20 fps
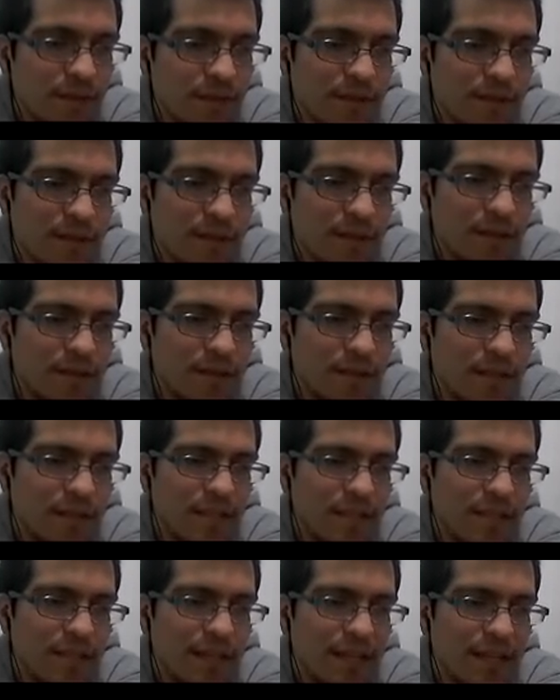That
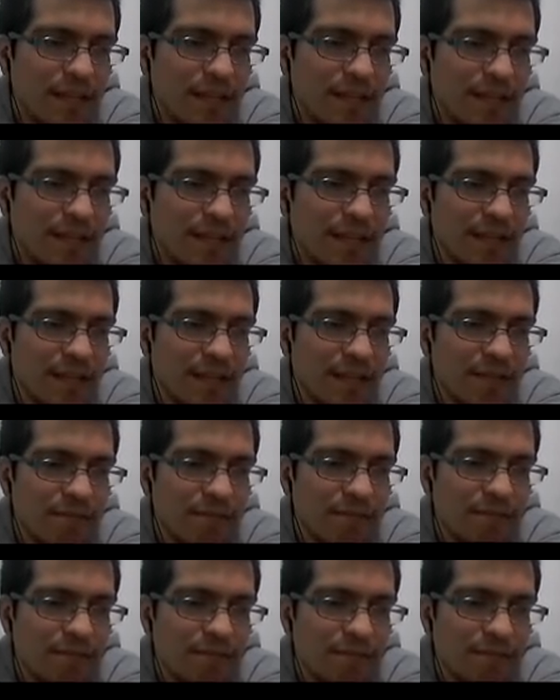is a
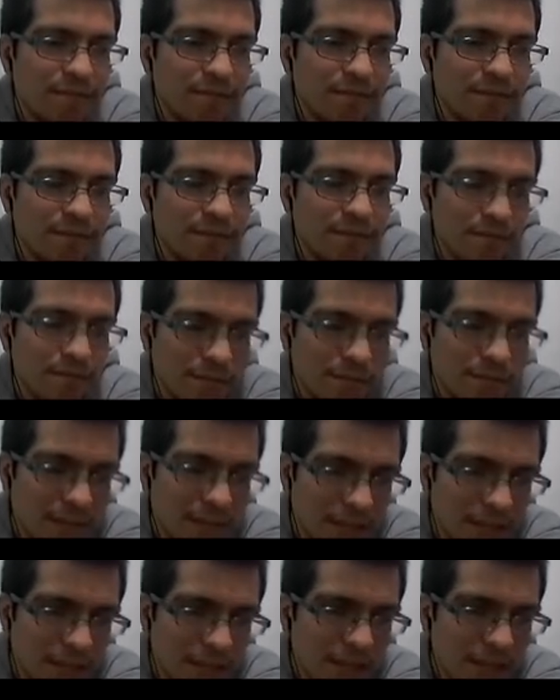time
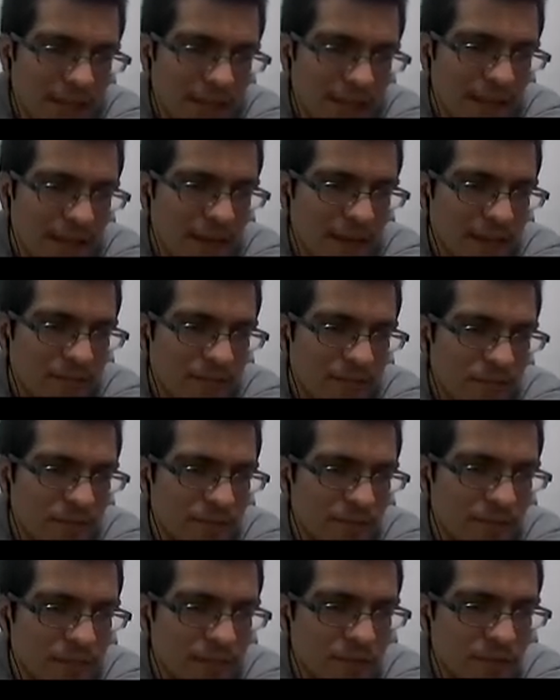class from
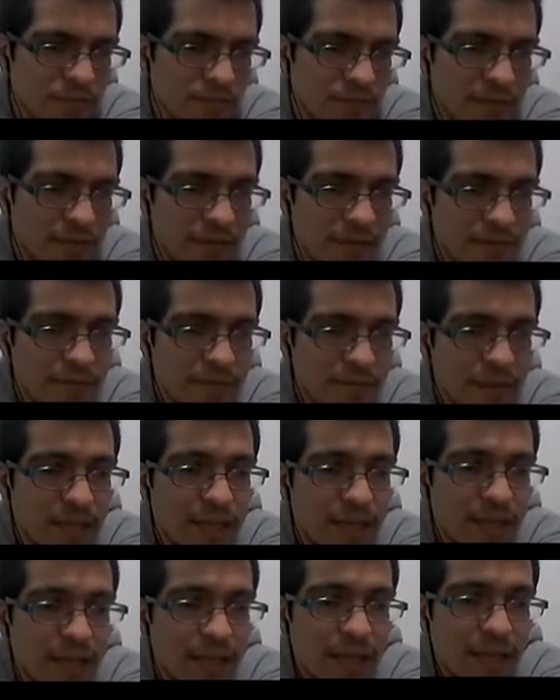AstroPy,
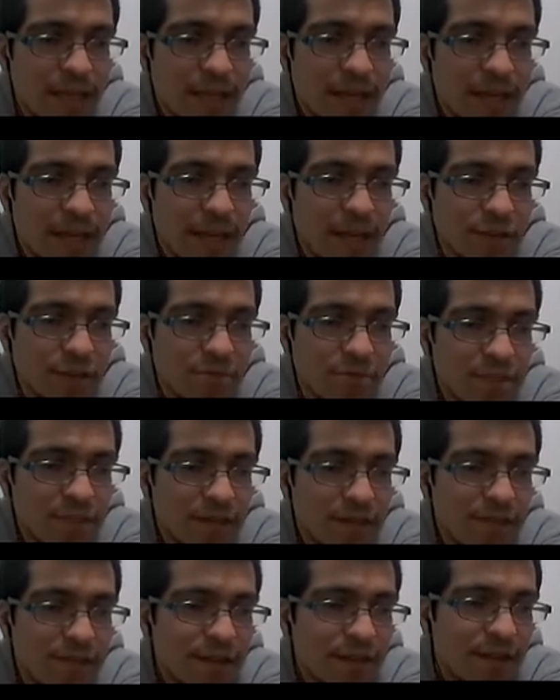an
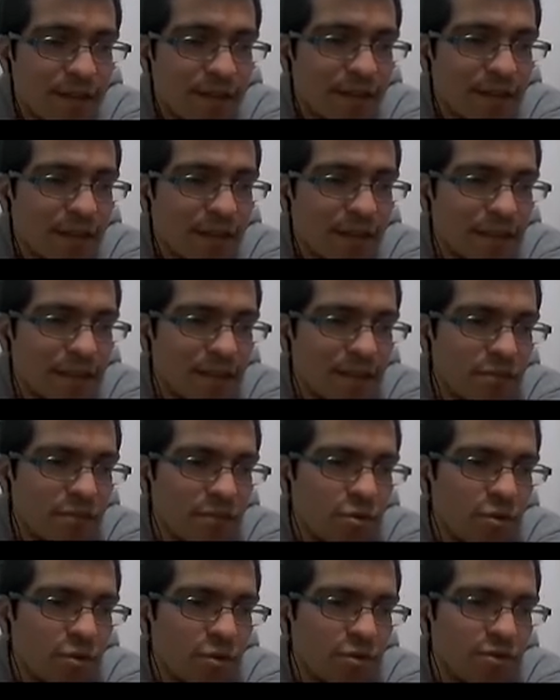observer that is
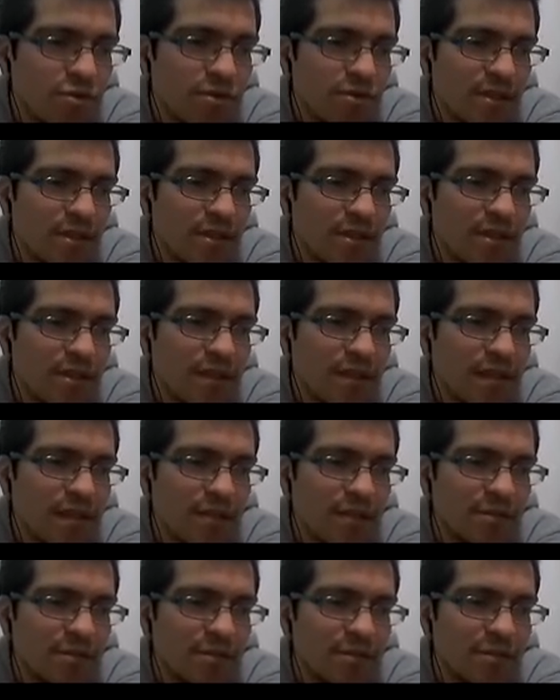also an
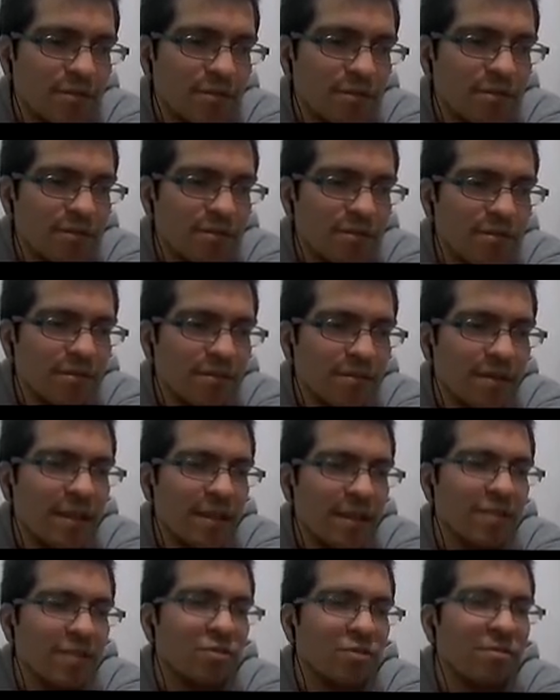
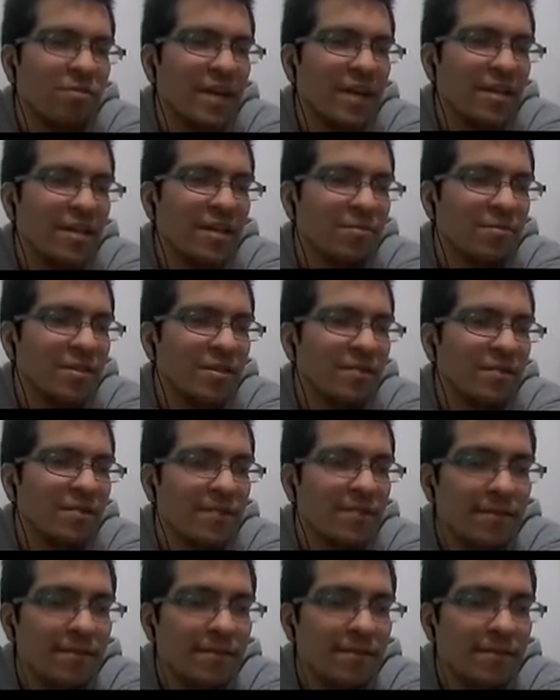AstroPy observer.